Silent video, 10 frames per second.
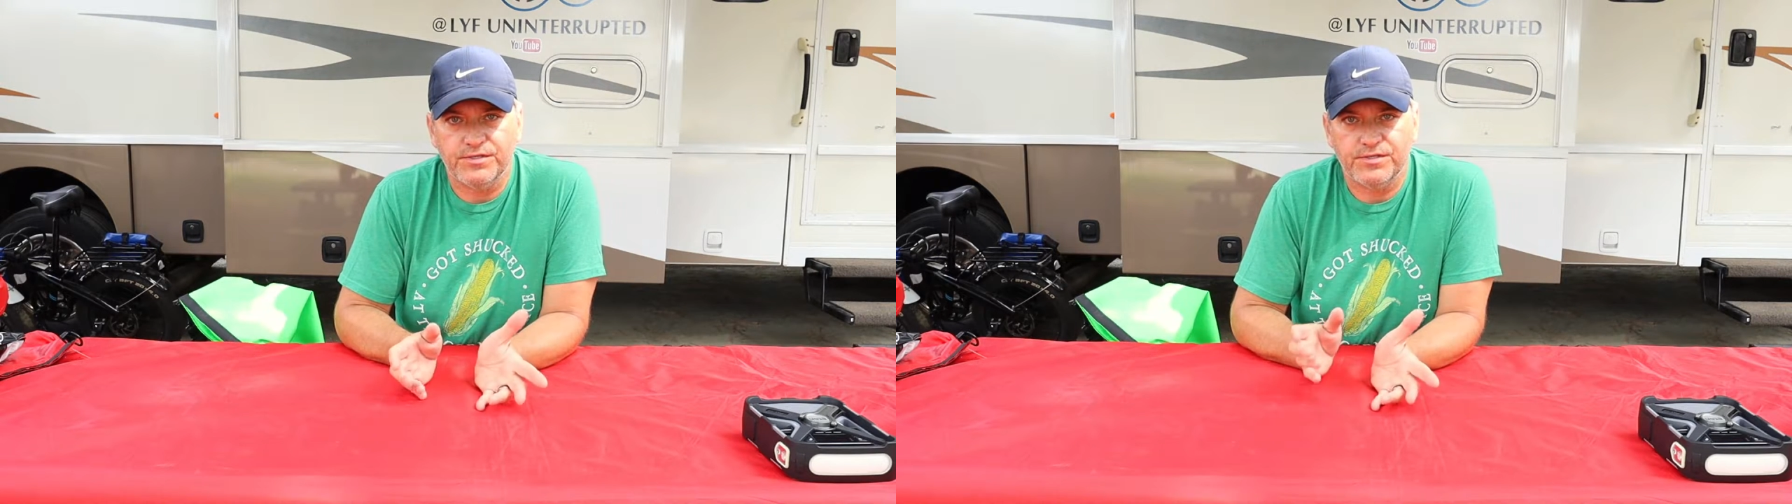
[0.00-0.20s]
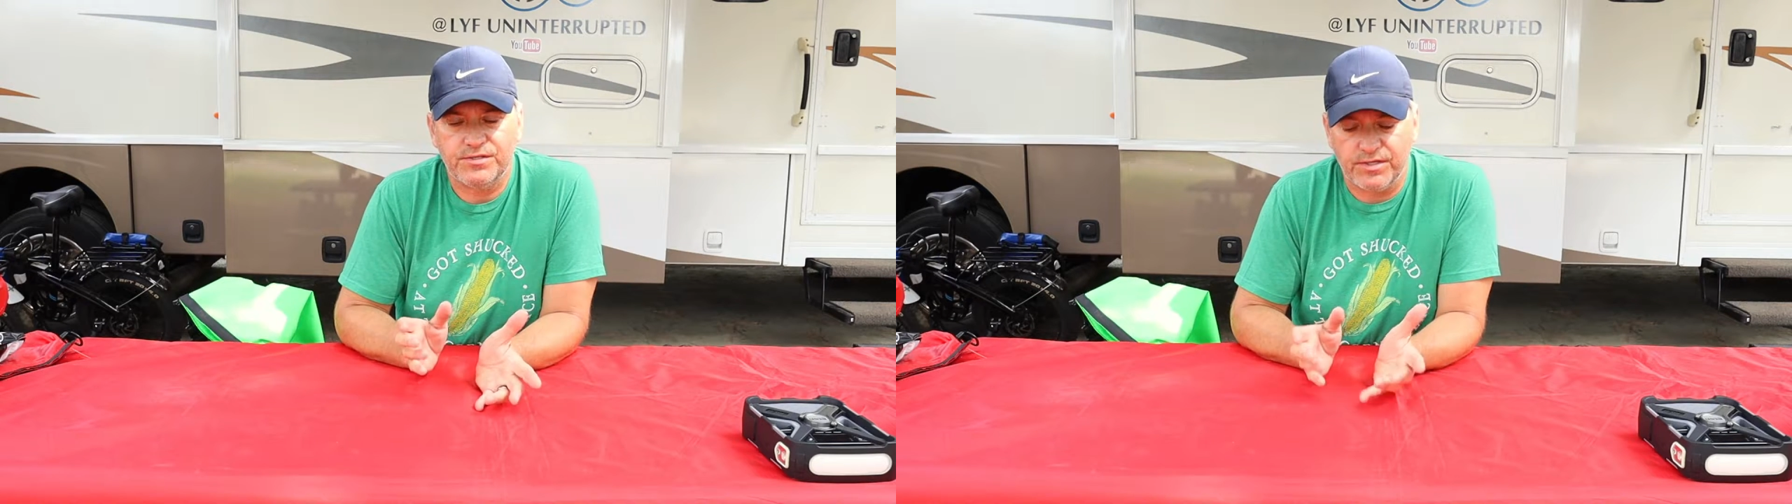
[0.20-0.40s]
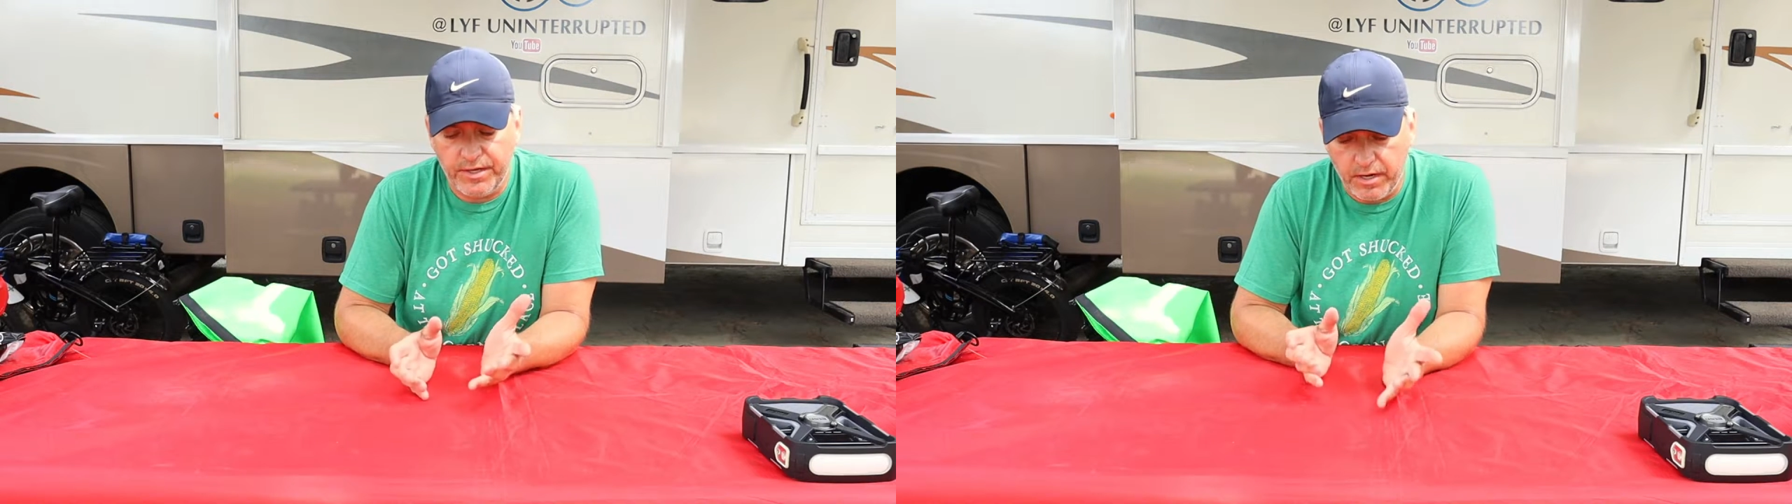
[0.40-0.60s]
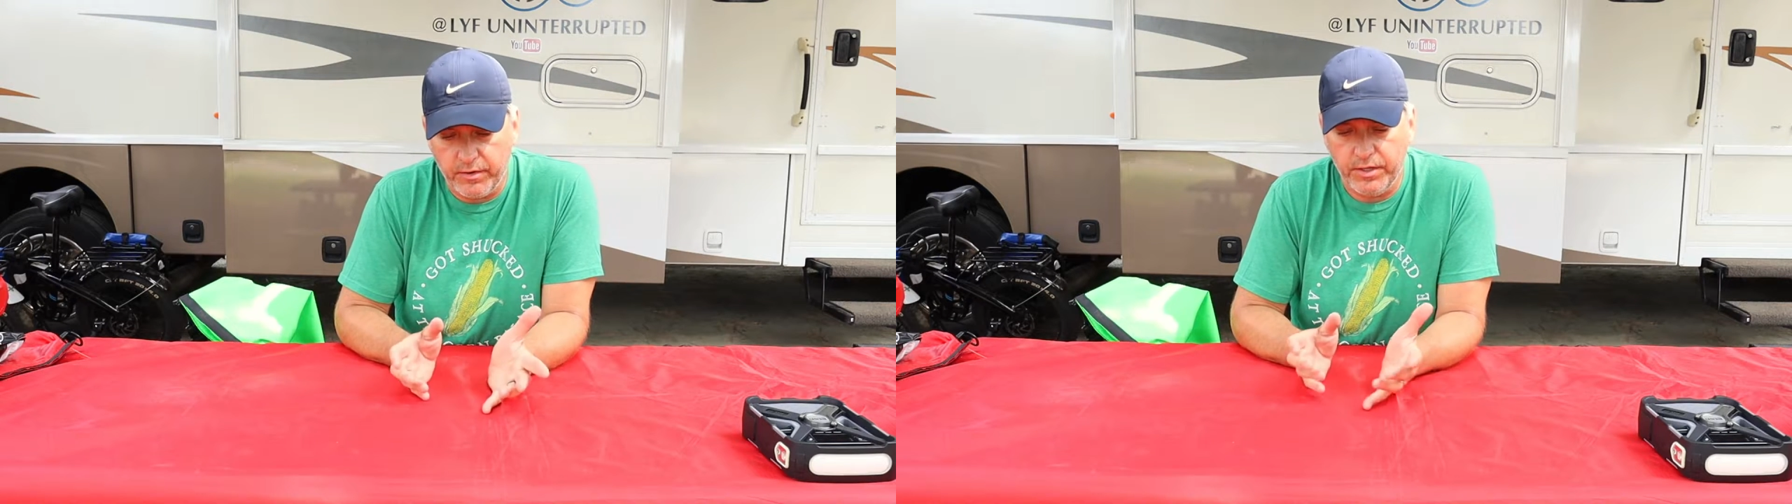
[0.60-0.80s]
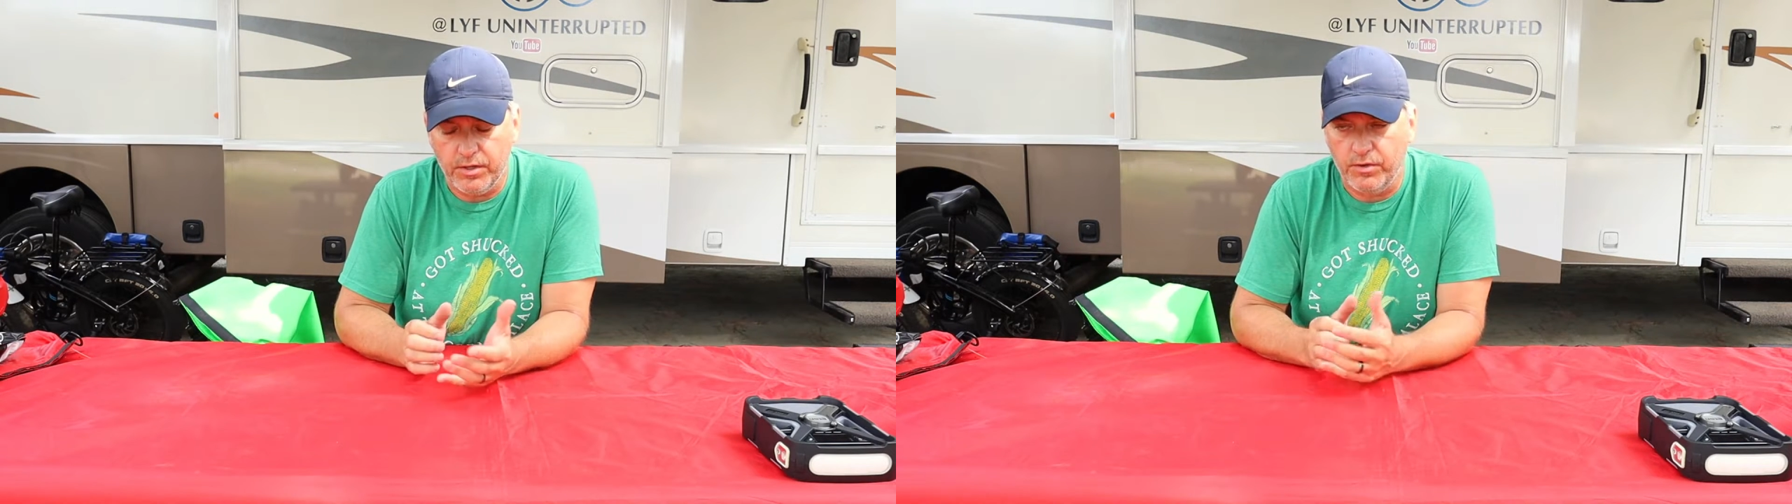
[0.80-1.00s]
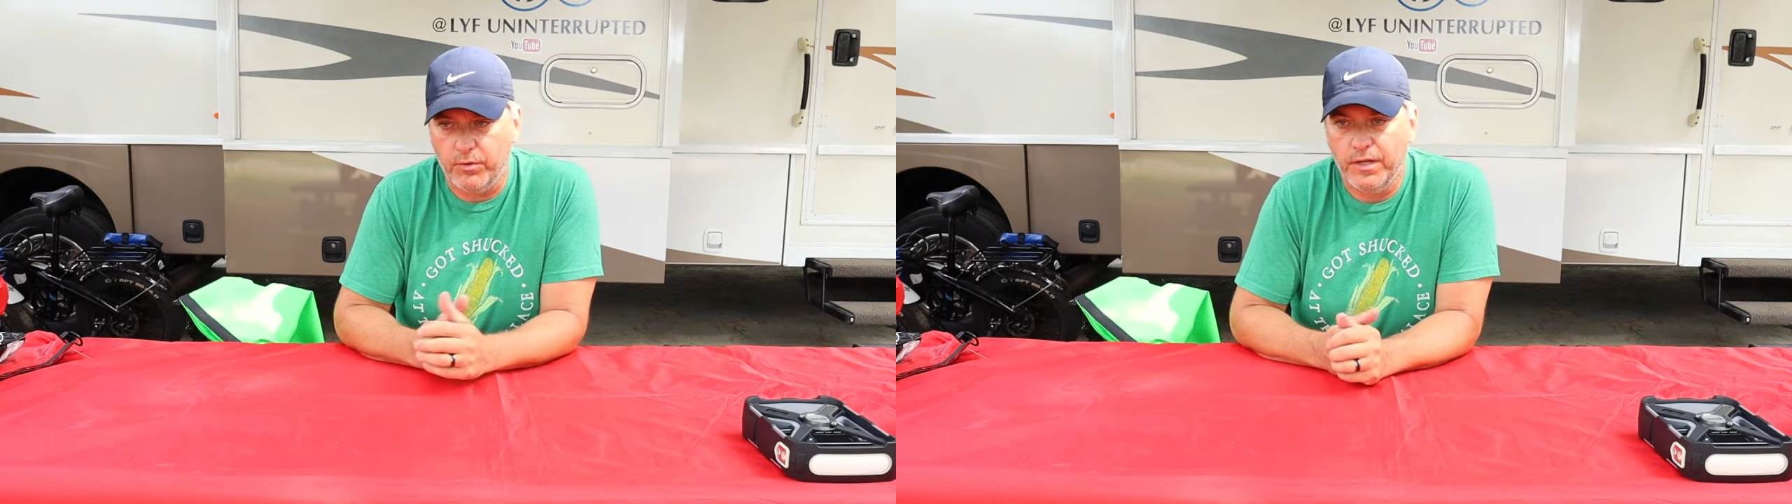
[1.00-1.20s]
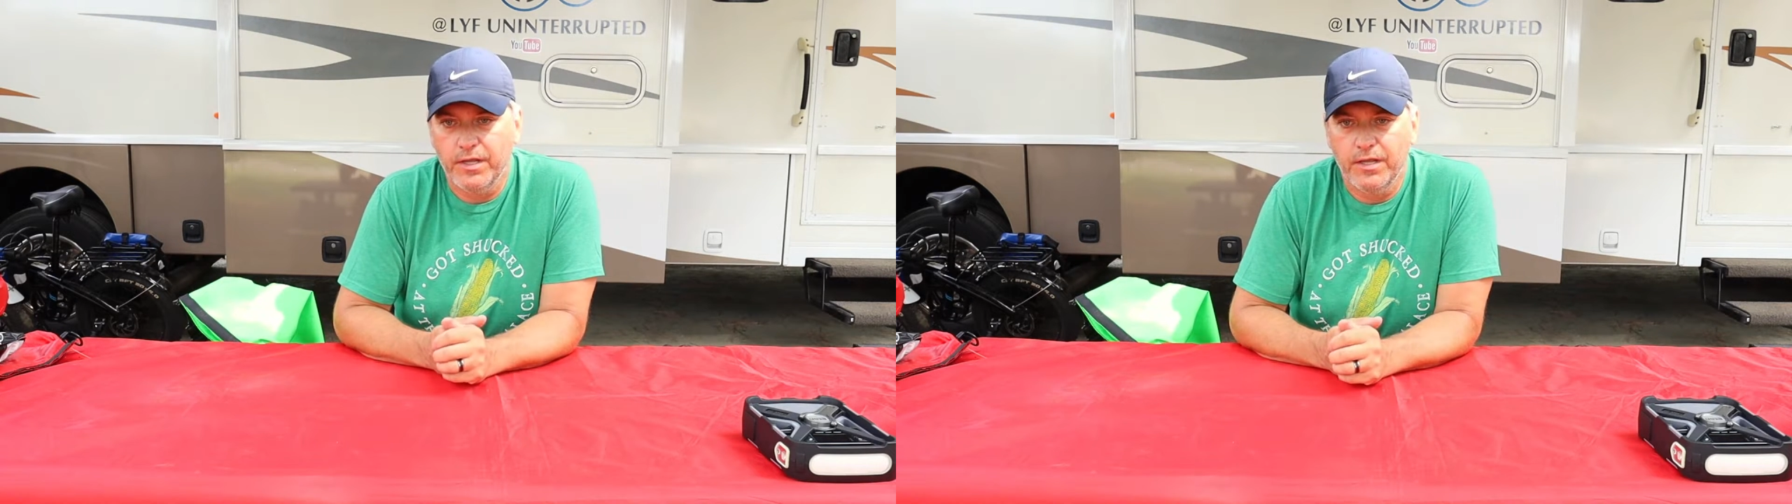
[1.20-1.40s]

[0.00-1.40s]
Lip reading: scenario,